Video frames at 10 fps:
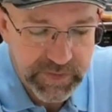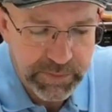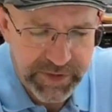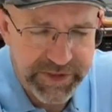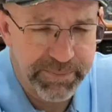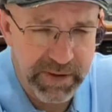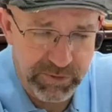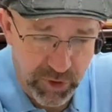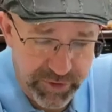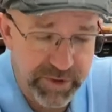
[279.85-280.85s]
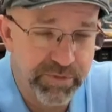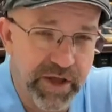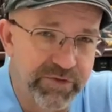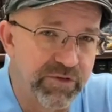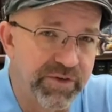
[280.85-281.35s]
Yet the people holding their
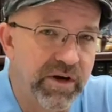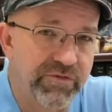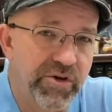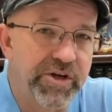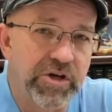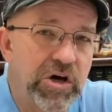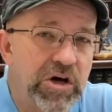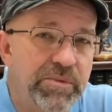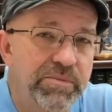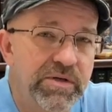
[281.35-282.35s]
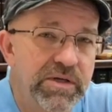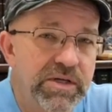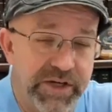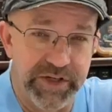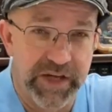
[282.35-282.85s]
breath were very, very calm
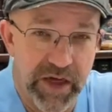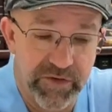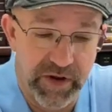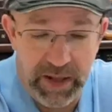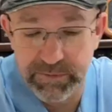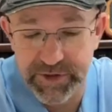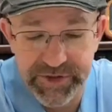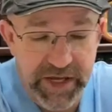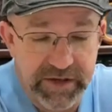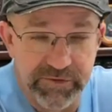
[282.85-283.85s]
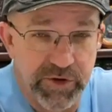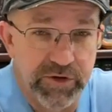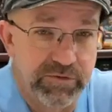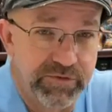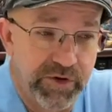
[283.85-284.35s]
and together. And I'm going to take it very,
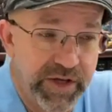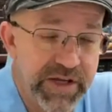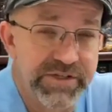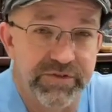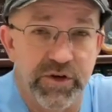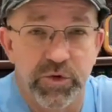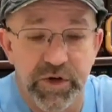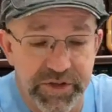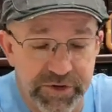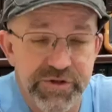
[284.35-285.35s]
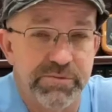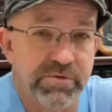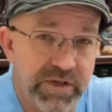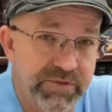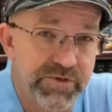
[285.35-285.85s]
very easily, very quickly. Those are
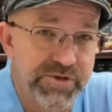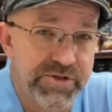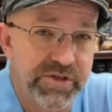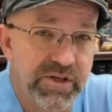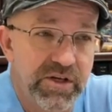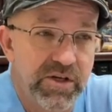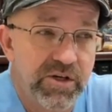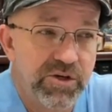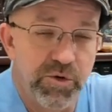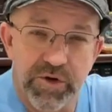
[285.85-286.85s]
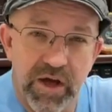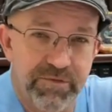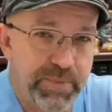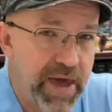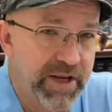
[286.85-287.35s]
believers who are
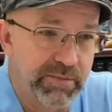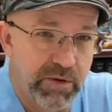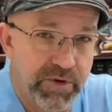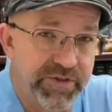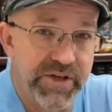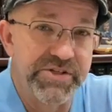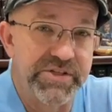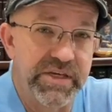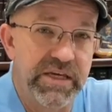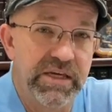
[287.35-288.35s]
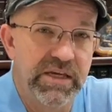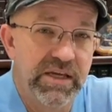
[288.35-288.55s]
not panicked about what they see.